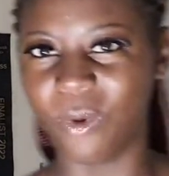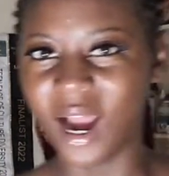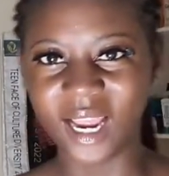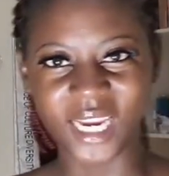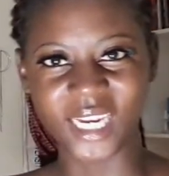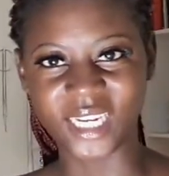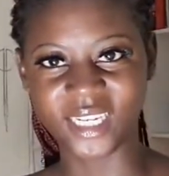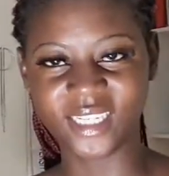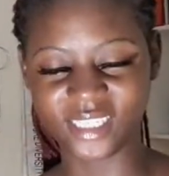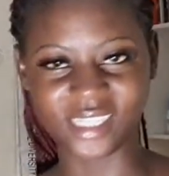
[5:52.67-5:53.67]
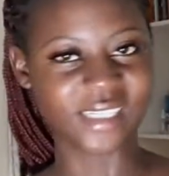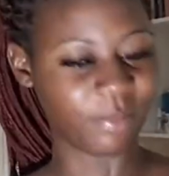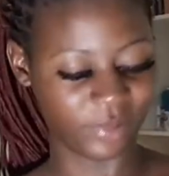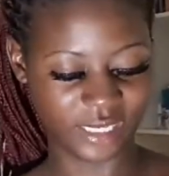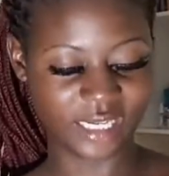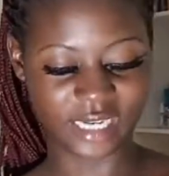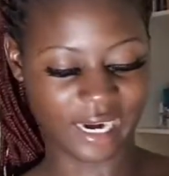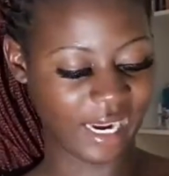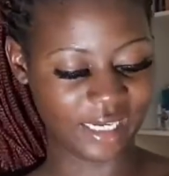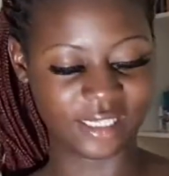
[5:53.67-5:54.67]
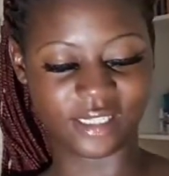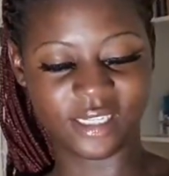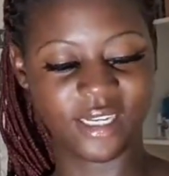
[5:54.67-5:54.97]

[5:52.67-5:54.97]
why? Just sabotage, guys.